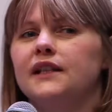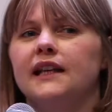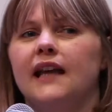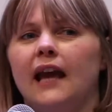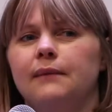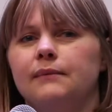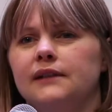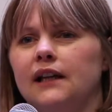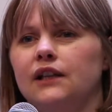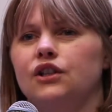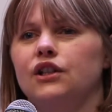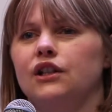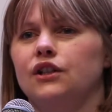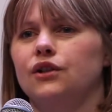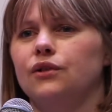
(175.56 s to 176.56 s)
the games
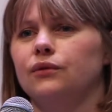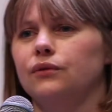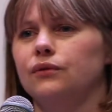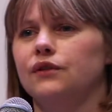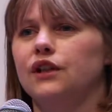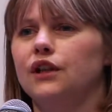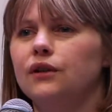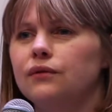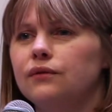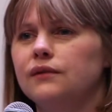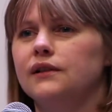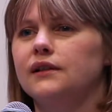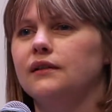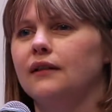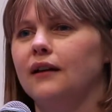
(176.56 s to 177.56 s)
engine tools,
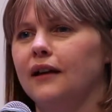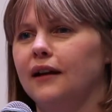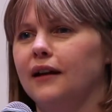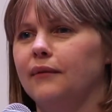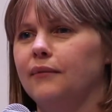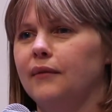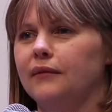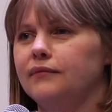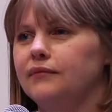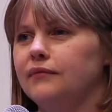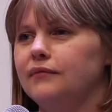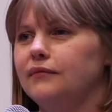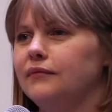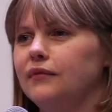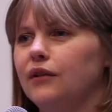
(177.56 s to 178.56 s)
use
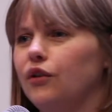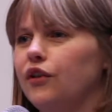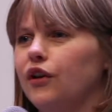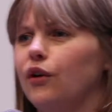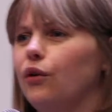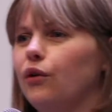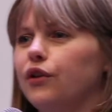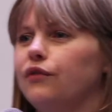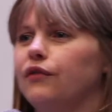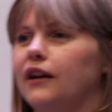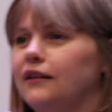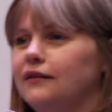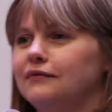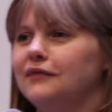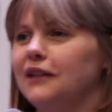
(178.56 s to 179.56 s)
other
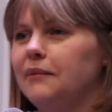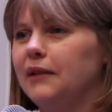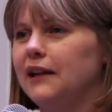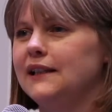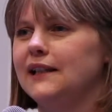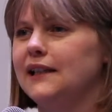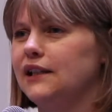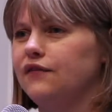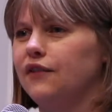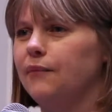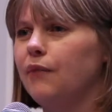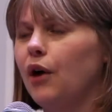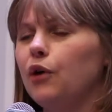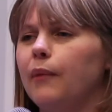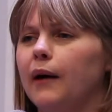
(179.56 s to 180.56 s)
authoring abilities for
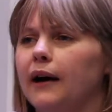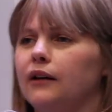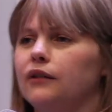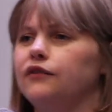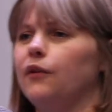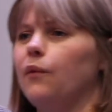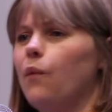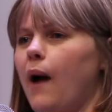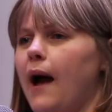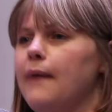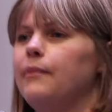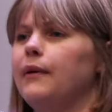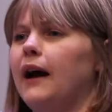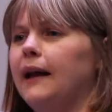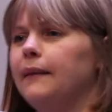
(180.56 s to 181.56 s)
mobile, for web,
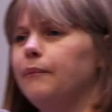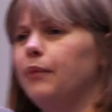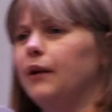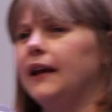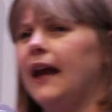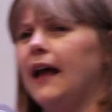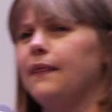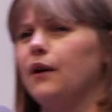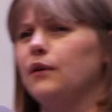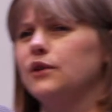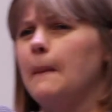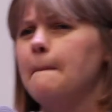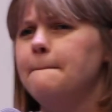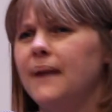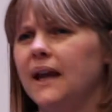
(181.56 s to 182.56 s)
but get those
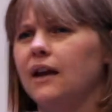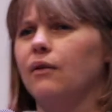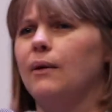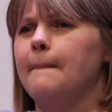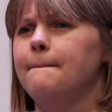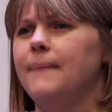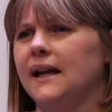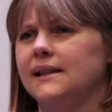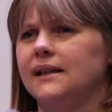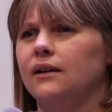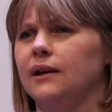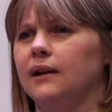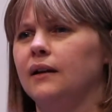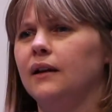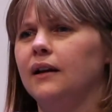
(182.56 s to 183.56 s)
on bigger and
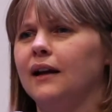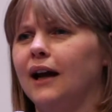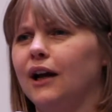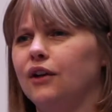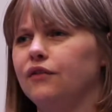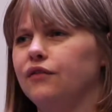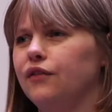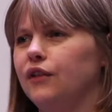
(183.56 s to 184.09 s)
better kind of